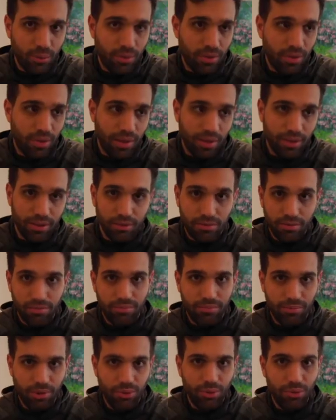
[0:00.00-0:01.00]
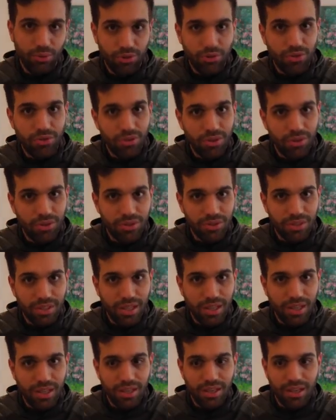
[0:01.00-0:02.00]
with like two studios
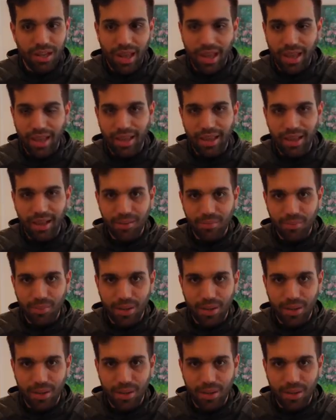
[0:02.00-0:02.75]
in it, A and